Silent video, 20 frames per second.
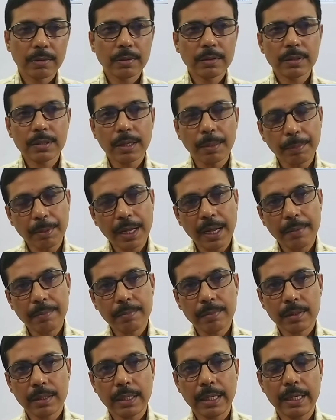
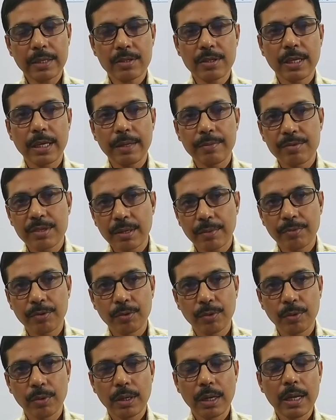Sometimes guest gives the
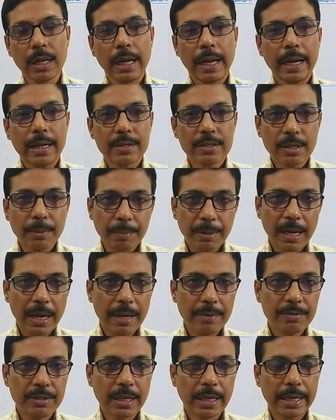food and
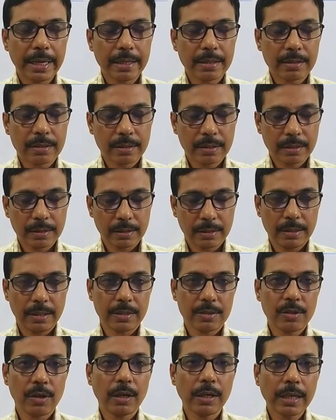sometimes the guest
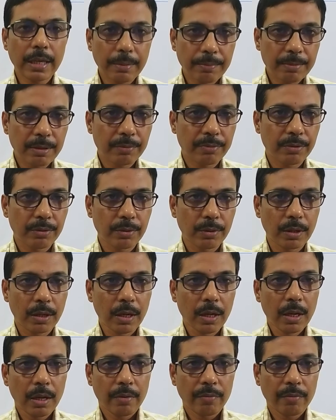does not give the food.